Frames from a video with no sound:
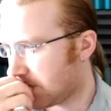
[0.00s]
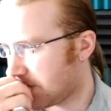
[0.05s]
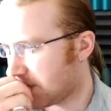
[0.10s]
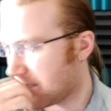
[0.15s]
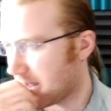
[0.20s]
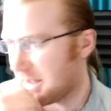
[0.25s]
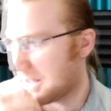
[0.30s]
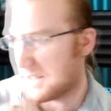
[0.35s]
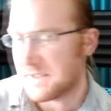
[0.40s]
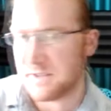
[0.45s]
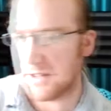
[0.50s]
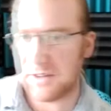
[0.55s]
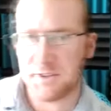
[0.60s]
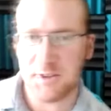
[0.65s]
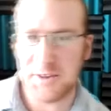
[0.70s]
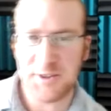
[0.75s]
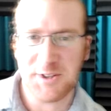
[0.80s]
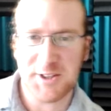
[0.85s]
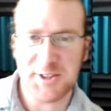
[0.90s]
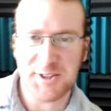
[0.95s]
Let's see, you
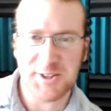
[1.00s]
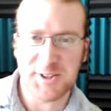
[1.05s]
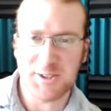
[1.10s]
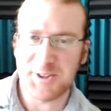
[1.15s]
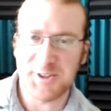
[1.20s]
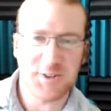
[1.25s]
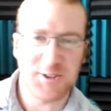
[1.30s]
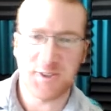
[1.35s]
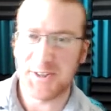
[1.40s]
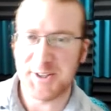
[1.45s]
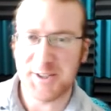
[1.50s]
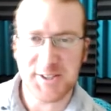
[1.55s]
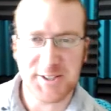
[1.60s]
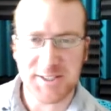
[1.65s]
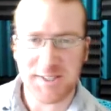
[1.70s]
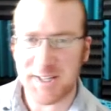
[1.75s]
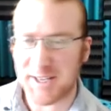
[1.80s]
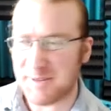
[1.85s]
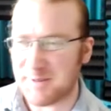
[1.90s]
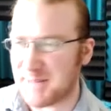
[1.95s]
should have just
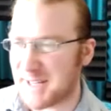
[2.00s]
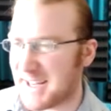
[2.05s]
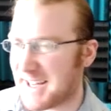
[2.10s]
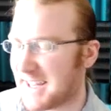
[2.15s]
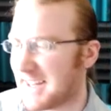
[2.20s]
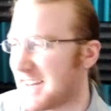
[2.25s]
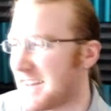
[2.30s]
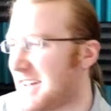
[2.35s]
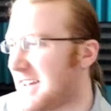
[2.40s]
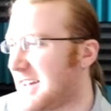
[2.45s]
let him take it.